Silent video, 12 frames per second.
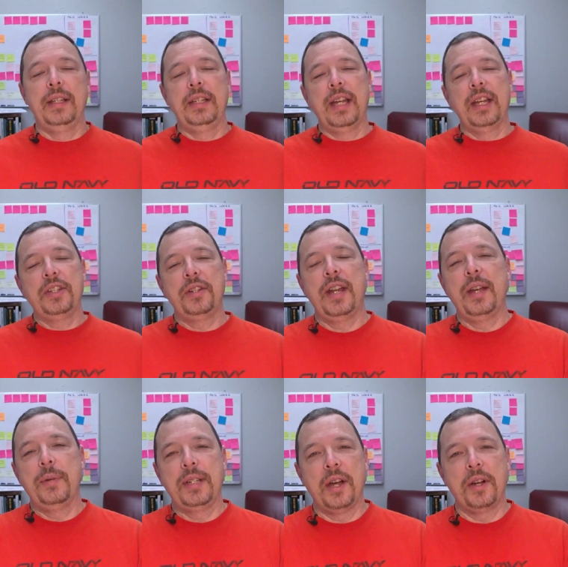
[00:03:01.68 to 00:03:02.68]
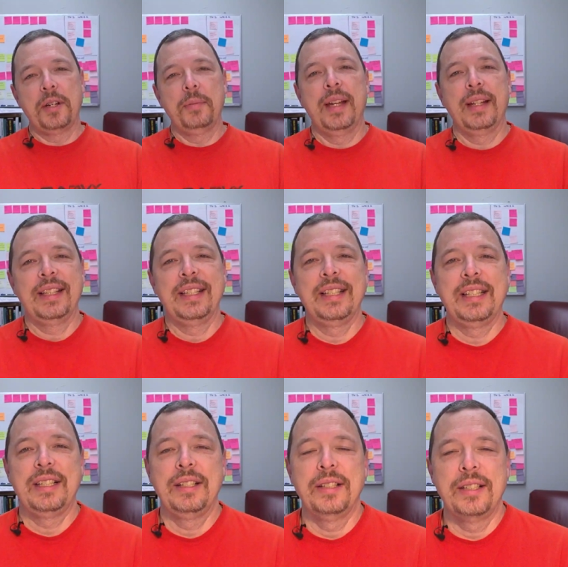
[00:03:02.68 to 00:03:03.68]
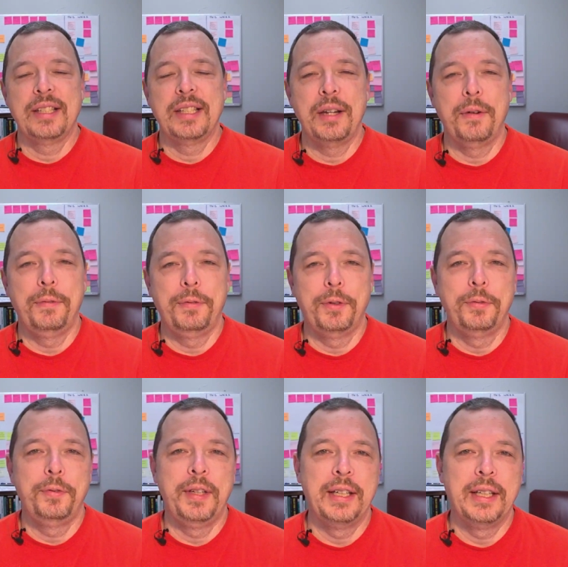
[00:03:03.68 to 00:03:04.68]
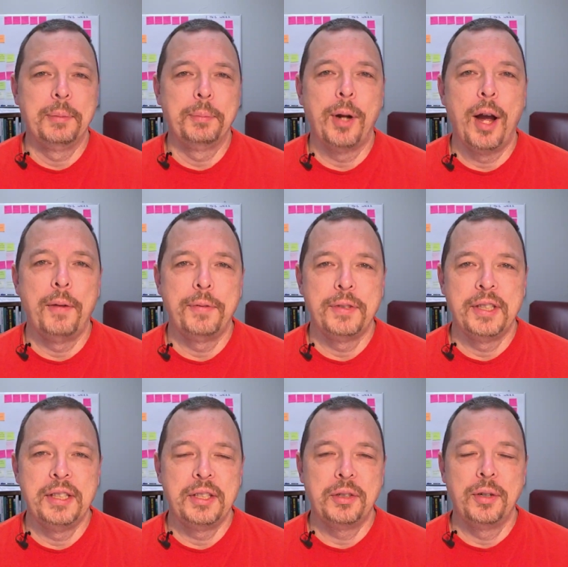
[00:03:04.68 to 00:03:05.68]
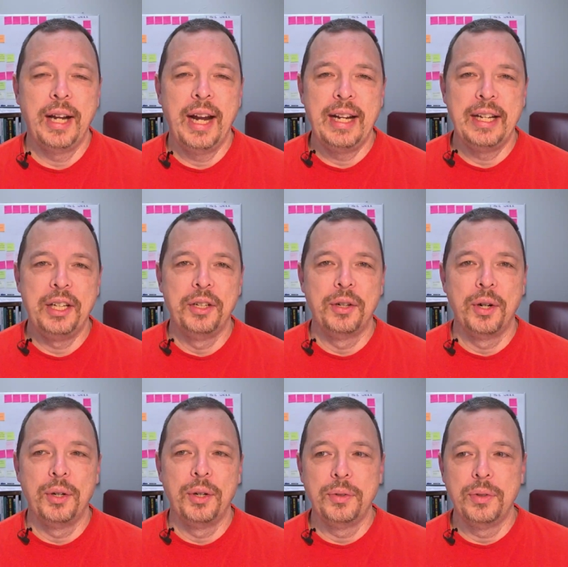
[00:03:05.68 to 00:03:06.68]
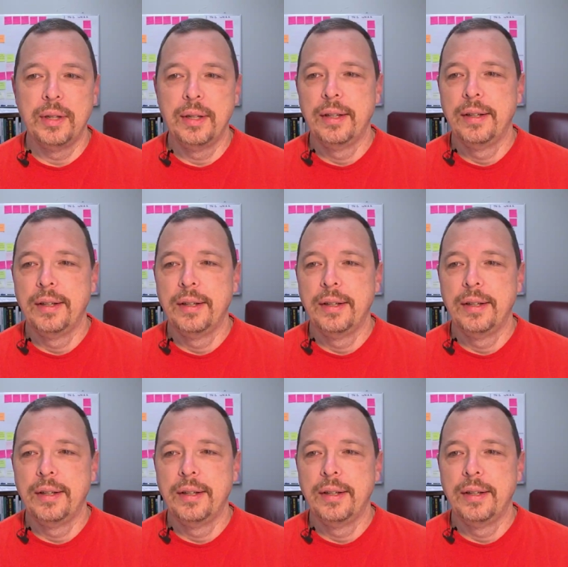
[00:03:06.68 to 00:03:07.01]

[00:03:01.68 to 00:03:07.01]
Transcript: then yesterday we talked about these self fulfilling prophecies, creating your own.